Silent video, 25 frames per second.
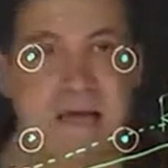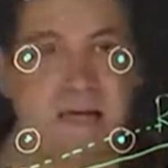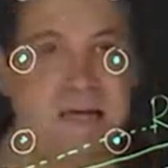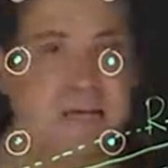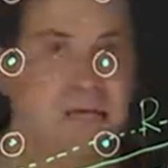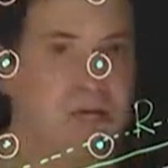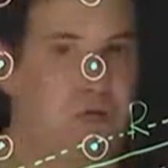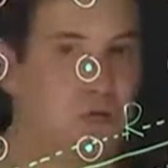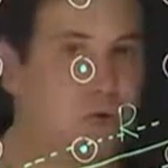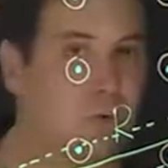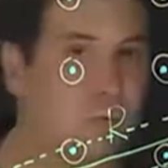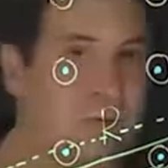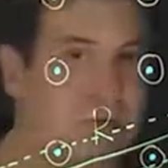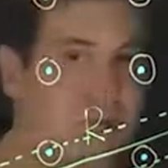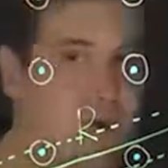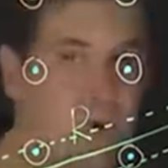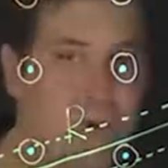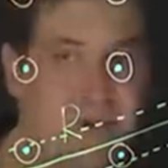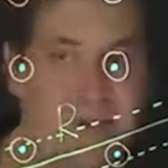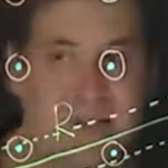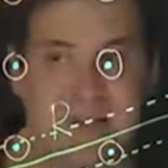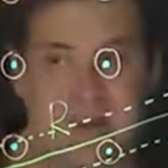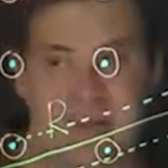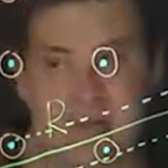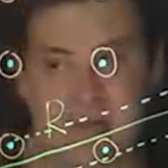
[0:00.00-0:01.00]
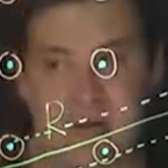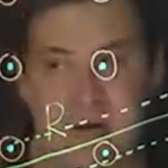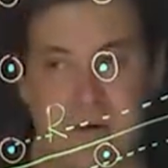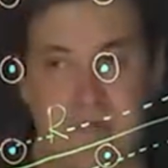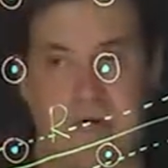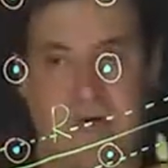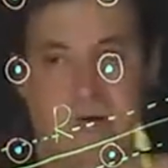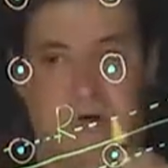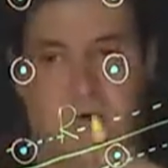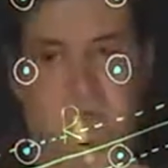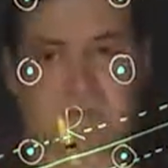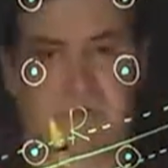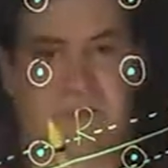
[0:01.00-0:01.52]
So we know that the
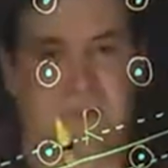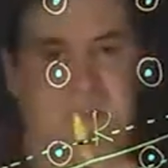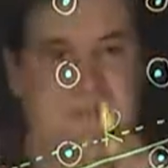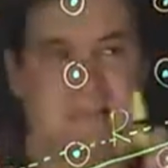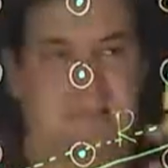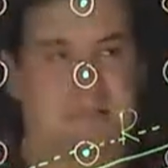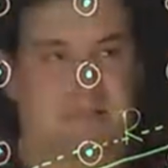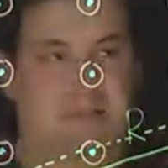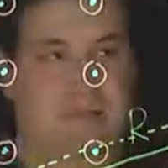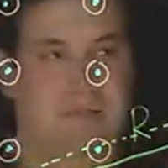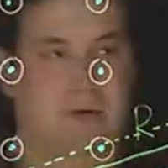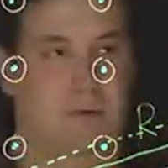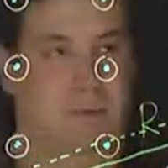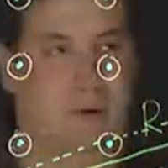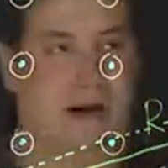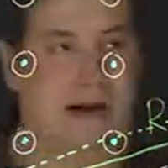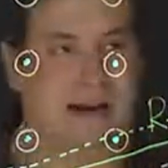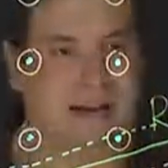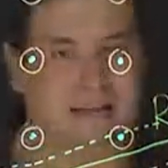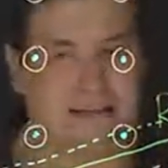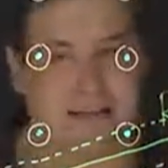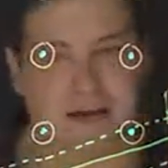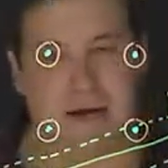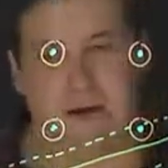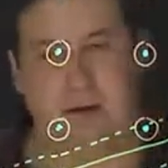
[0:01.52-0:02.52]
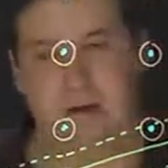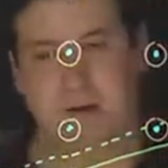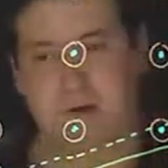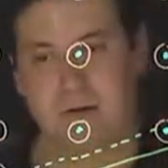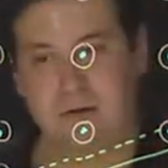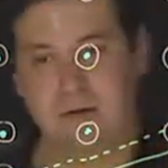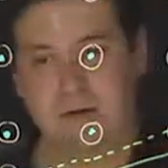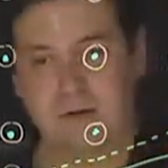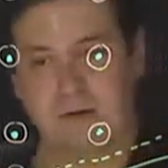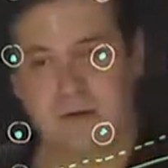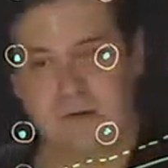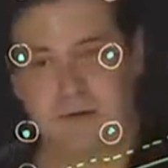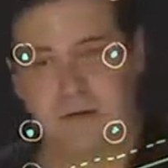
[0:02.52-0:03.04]
area of this
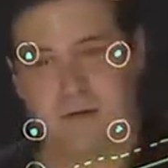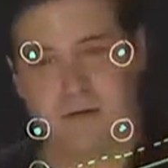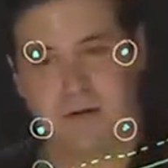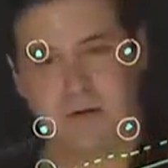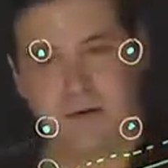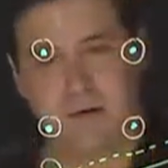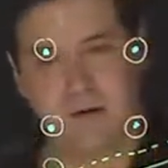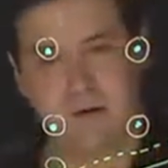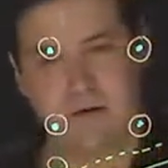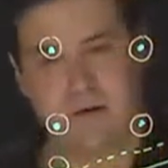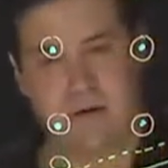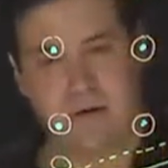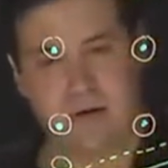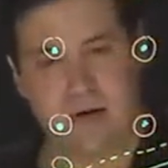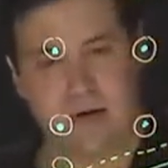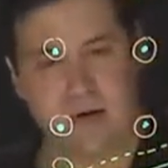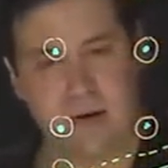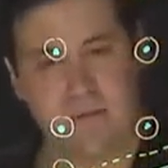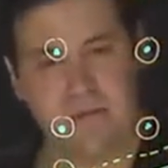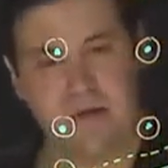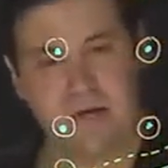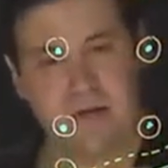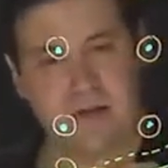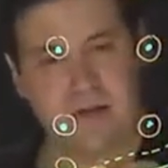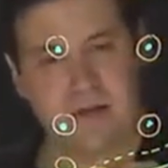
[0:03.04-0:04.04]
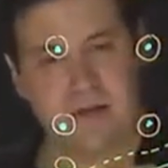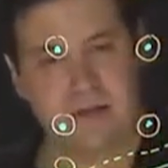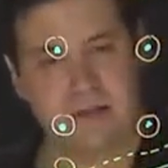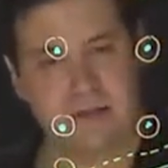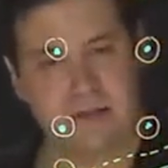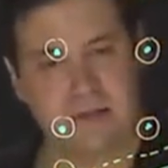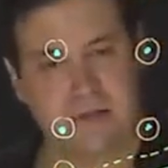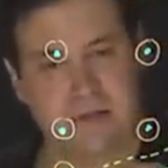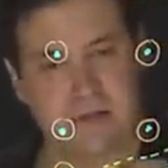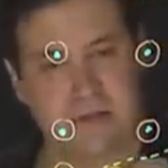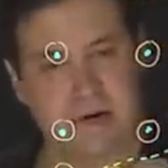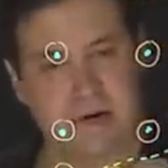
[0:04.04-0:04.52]
rectangle, I mean this